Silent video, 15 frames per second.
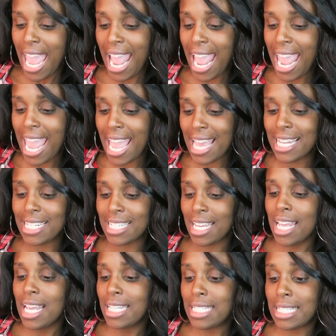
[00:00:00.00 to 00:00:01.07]
and
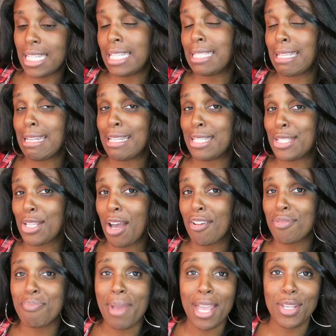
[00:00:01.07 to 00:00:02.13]
since it is
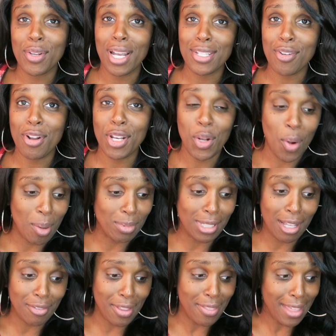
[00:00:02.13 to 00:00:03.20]
soft matte, you guys already know I'm
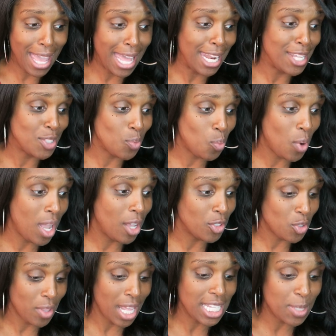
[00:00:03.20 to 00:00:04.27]
loving that as well.
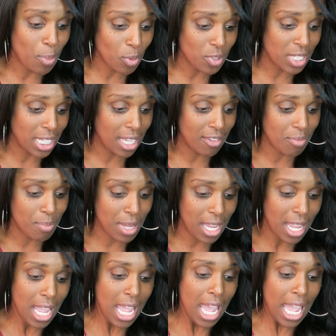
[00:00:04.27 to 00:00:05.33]
So that's supposed to give
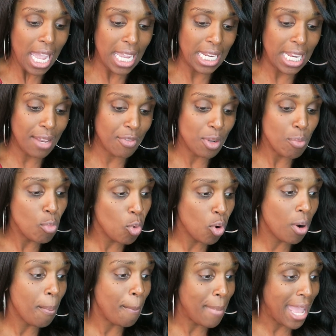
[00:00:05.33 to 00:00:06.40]
me an even
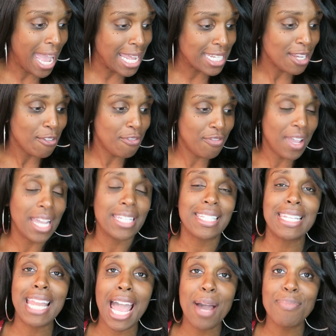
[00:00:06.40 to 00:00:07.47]
more matte
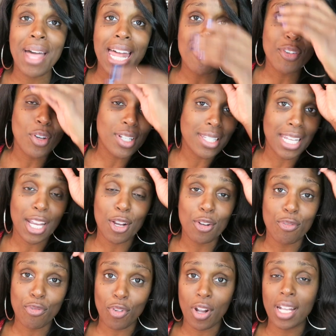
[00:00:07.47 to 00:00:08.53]
face. Now, I'm not even gonna sit here
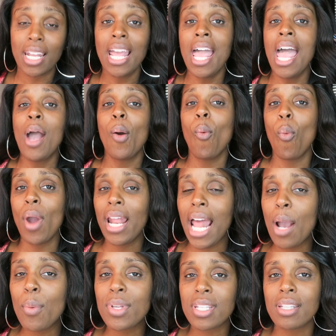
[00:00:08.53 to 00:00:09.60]
in front. When
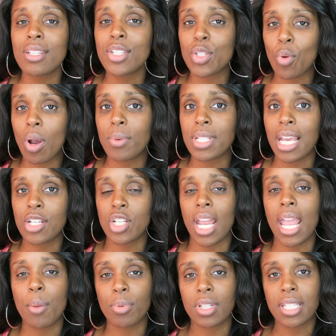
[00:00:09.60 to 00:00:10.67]
I was in the store, I was
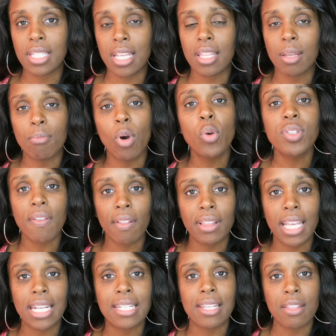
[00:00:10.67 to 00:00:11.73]
actually able to see that most of the
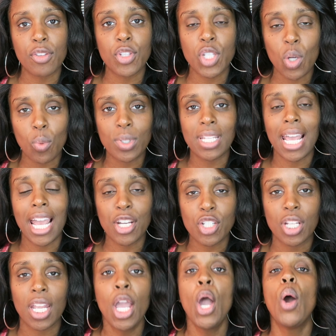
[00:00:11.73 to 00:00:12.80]
ladies in the store was
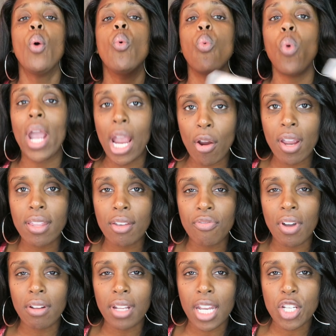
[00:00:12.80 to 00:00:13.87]
actually wearing the
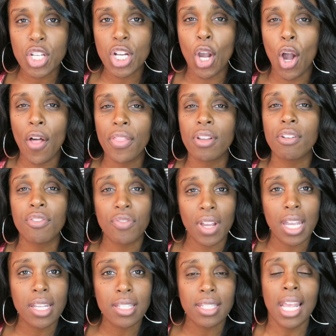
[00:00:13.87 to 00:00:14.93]
foundation on their
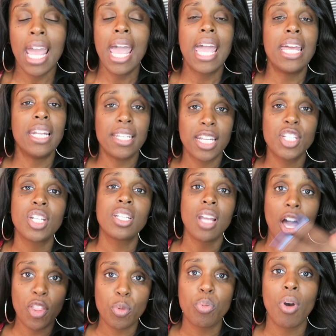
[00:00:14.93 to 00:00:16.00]
face in addition
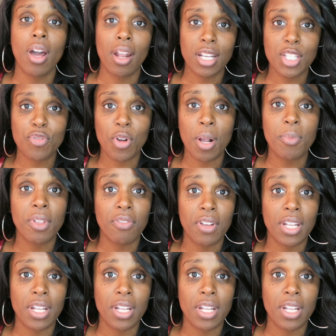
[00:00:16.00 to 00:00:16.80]
to other products from the